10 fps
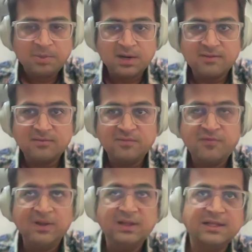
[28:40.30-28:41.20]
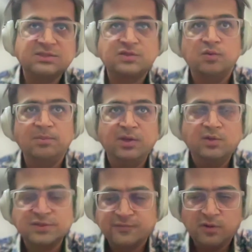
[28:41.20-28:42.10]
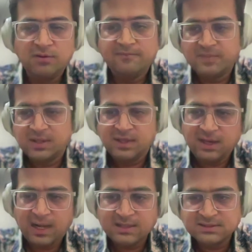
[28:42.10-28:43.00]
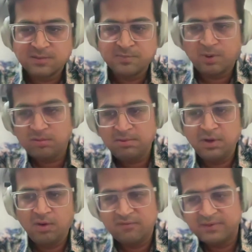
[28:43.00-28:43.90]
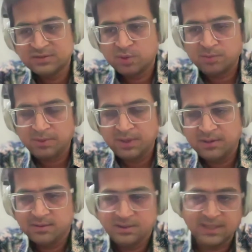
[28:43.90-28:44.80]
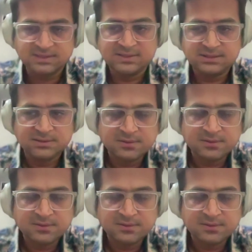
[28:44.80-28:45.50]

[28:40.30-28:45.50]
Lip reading: But will this tool be useful? The answer probably always would be yes,